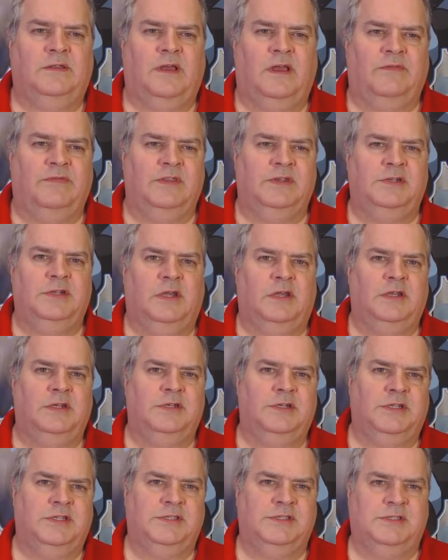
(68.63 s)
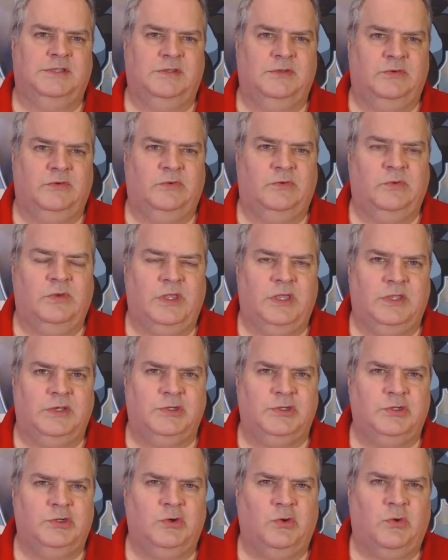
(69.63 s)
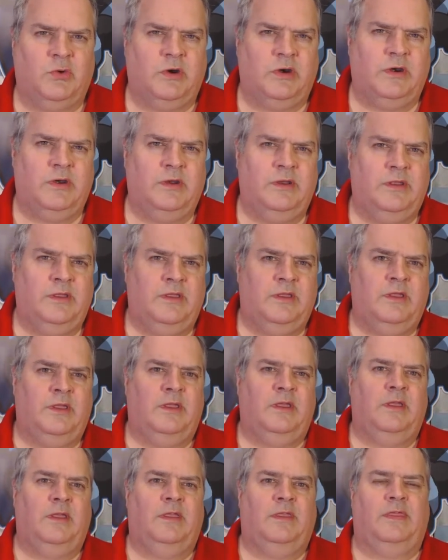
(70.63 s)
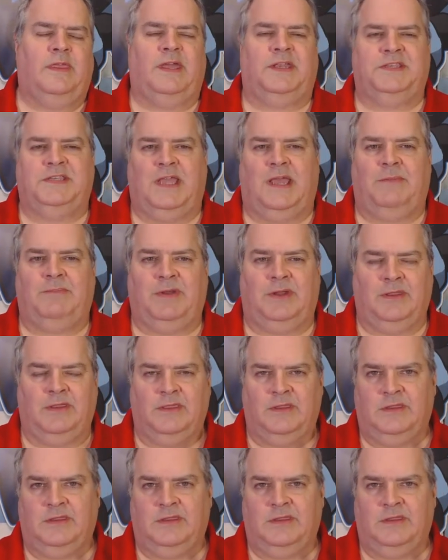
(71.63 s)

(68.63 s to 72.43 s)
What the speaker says: of the judge is to ensure that's happening.